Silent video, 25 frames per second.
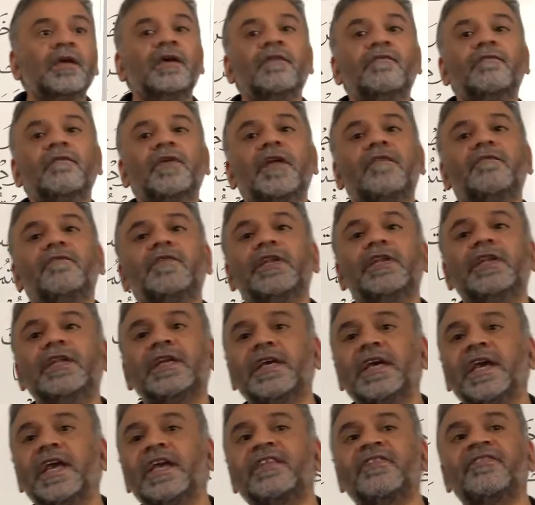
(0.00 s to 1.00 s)
when we
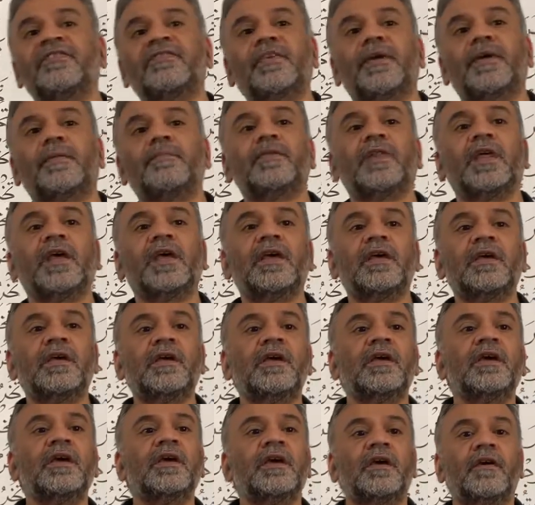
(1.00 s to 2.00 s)
negate something
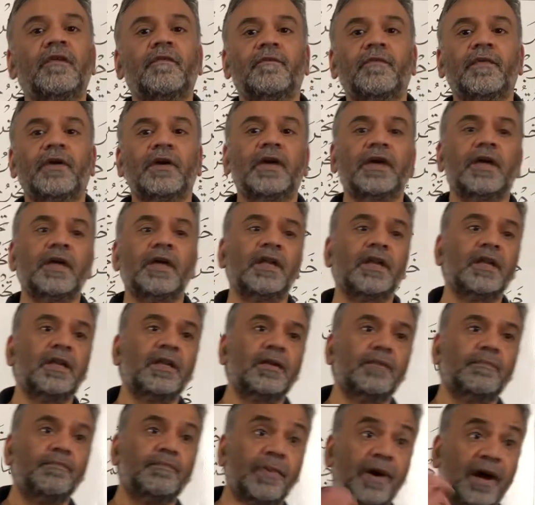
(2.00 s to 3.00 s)

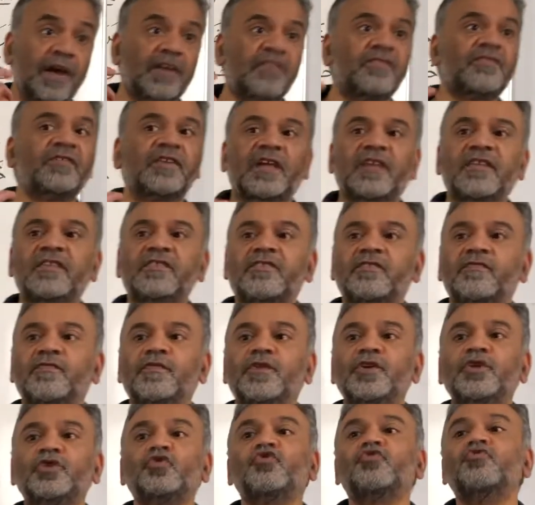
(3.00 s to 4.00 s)
in past tense, we
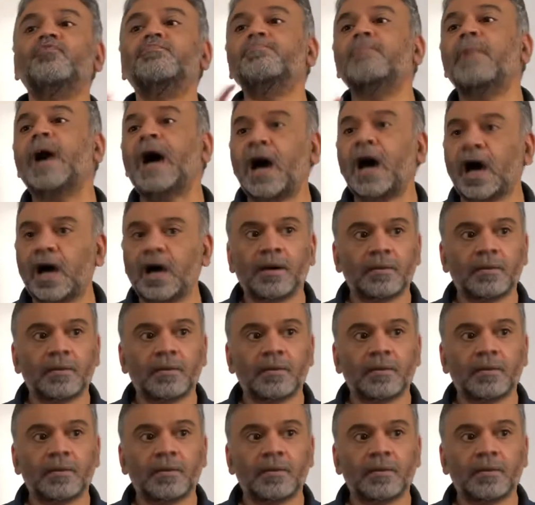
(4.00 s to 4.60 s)
use ma.